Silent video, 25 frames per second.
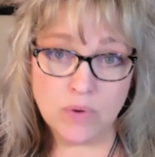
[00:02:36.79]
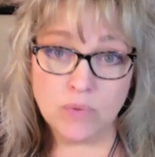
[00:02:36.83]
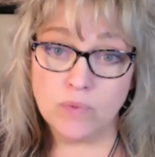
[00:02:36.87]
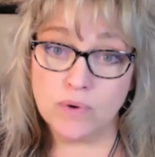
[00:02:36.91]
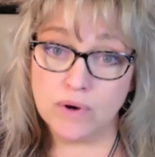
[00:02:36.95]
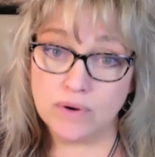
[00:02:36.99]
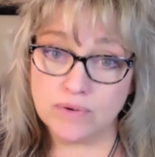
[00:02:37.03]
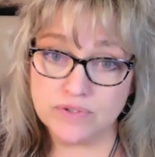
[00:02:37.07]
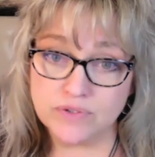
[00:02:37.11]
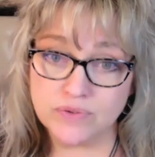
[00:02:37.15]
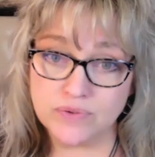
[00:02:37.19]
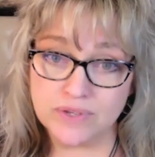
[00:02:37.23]

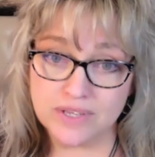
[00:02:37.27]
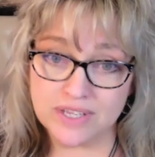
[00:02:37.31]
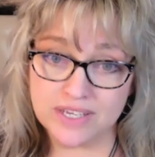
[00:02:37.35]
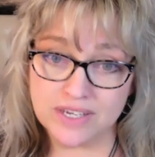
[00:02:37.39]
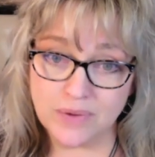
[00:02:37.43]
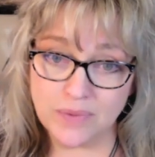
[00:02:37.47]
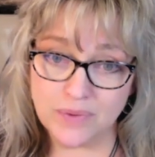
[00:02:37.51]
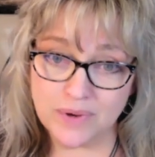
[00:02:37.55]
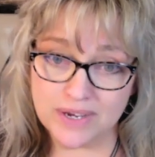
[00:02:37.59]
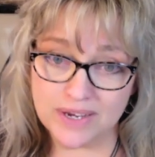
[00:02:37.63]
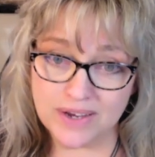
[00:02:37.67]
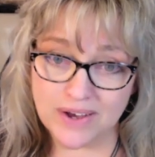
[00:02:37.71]
what was really
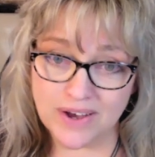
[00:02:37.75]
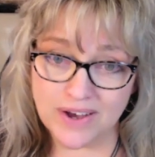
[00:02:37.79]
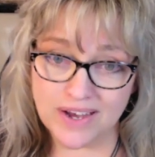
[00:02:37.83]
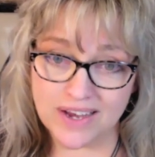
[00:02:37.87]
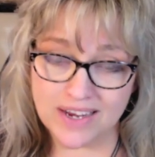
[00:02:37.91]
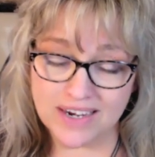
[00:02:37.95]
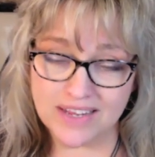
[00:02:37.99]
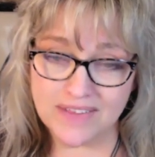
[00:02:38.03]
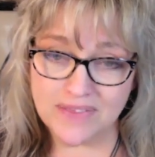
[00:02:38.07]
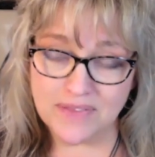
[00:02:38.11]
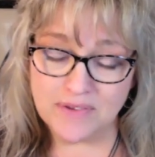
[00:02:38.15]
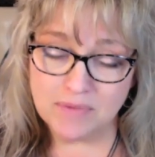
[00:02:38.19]
going
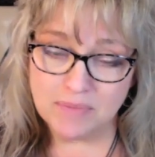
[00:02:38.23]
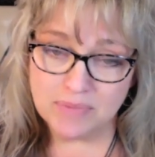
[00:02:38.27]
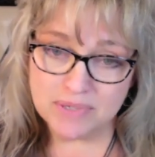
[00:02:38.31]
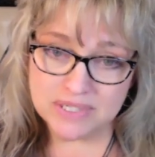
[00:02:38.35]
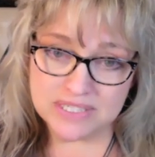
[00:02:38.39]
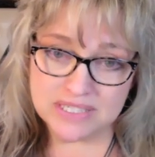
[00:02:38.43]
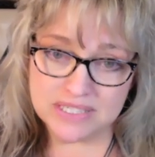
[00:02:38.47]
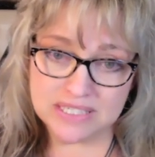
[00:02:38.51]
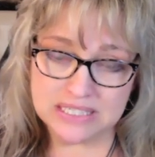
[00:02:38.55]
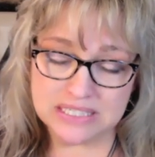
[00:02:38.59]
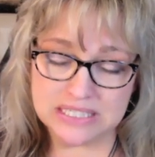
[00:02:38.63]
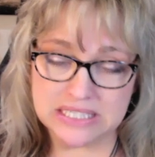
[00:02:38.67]
on in their
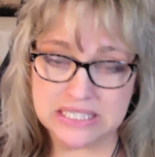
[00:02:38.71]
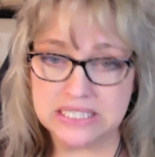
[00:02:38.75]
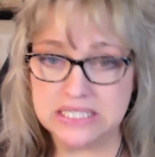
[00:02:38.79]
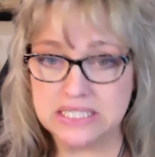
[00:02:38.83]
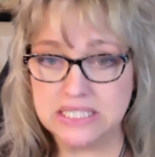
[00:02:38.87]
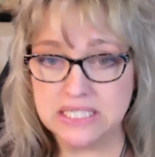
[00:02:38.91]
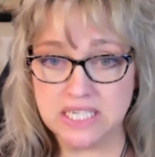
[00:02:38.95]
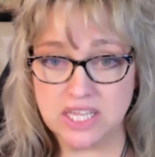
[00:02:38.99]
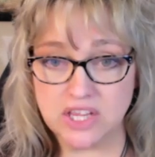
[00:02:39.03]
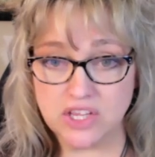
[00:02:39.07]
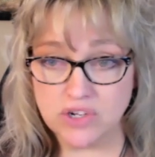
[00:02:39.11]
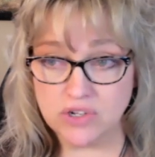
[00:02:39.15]
businesses
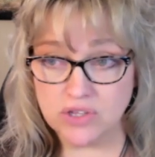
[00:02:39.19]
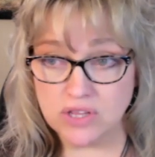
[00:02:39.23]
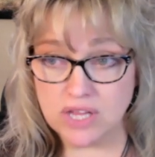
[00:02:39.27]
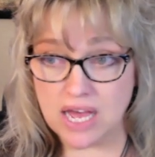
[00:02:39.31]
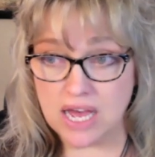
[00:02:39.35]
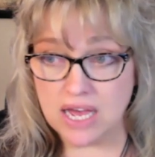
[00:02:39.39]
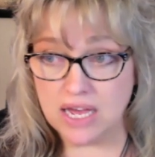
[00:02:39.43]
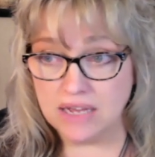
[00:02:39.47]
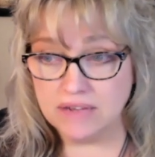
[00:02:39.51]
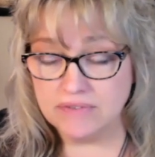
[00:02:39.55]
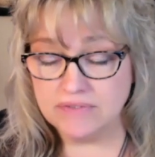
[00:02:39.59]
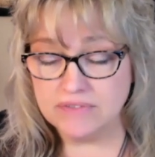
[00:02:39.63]
and their
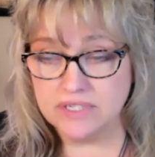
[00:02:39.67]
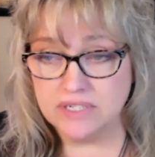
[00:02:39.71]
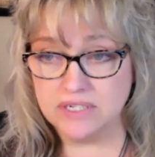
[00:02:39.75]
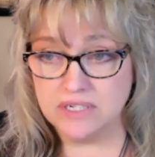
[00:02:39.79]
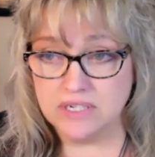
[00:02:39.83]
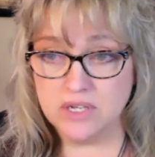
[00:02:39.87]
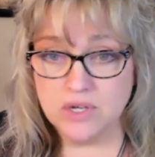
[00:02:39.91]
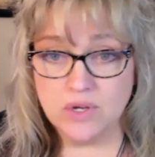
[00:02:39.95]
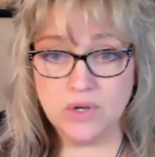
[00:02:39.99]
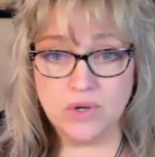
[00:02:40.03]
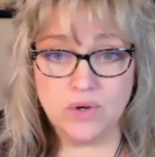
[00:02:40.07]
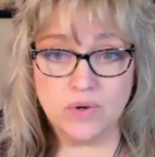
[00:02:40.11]
lives
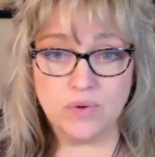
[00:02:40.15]
and